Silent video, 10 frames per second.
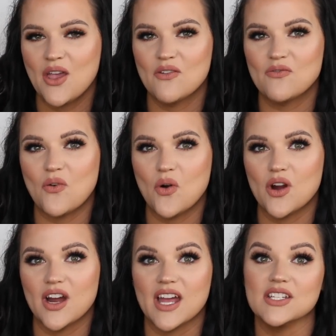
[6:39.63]

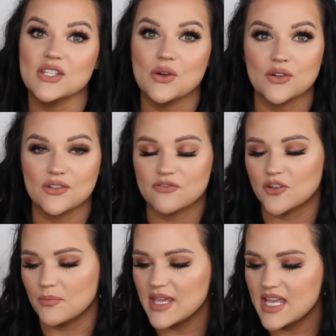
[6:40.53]
for a deodorant
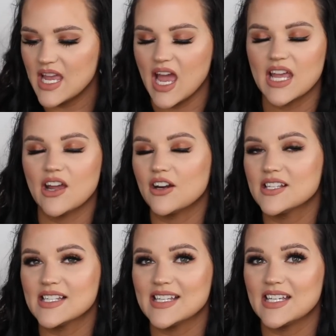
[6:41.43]
for me. I
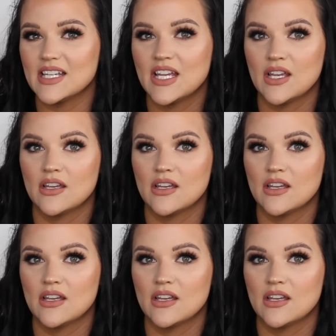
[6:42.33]
honestly